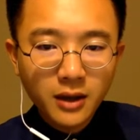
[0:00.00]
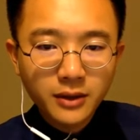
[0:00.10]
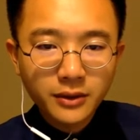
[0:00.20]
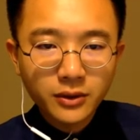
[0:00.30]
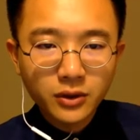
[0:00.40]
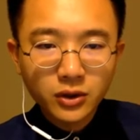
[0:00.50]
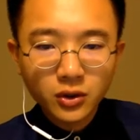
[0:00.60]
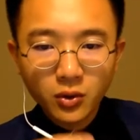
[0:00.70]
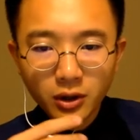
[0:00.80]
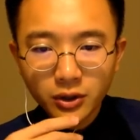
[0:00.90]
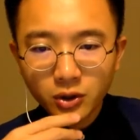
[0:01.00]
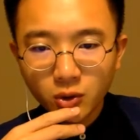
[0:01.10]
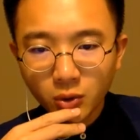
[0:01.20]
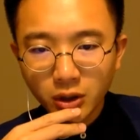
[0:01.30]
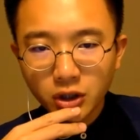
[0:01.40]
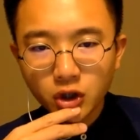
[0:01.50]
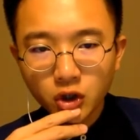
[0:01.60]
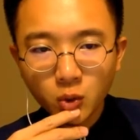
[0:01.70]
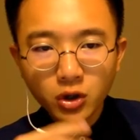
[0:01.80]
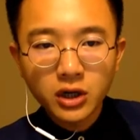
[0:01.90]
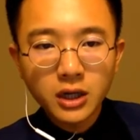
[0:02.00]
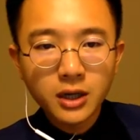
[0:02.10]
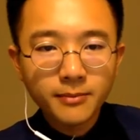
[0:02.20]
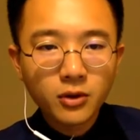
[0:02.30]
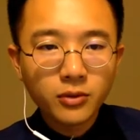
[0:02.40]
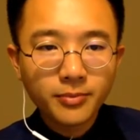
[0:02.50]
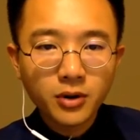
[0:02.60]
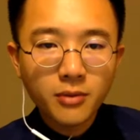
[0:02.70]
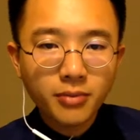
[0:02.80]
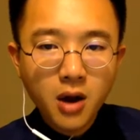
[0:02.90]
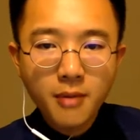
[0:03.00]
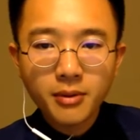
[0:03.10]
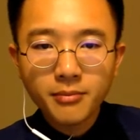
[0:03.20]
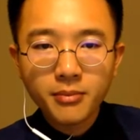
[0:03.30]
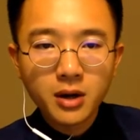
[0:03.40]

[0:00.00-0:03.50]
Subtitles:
Sure. No problem.